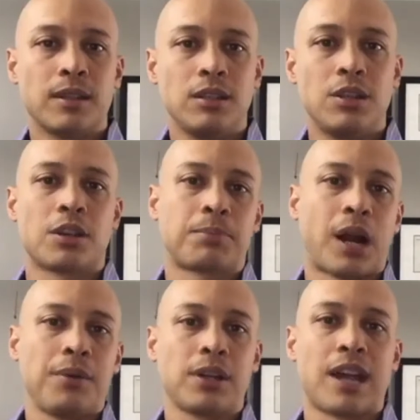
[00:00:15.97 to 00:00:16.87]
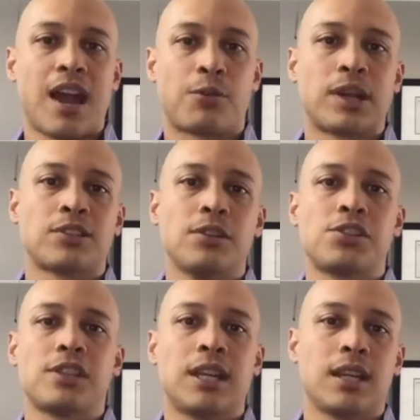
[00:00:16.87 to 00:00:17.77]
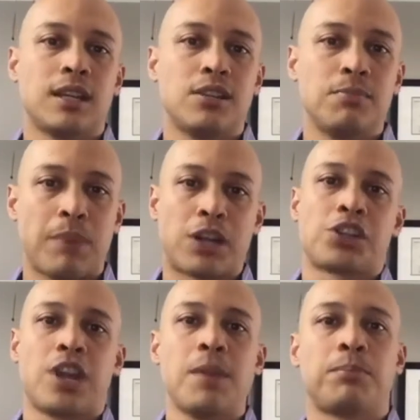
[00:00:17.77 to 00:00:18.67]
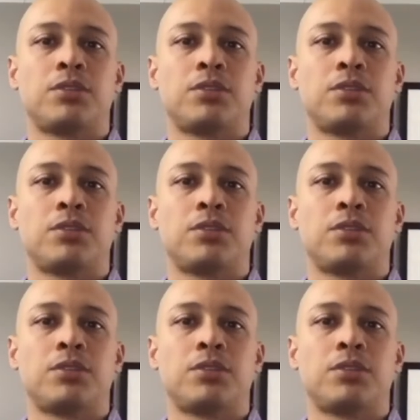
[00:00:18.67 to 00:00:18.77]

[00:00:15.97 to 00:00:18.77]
you're probably going to have a resolution to get in better shape,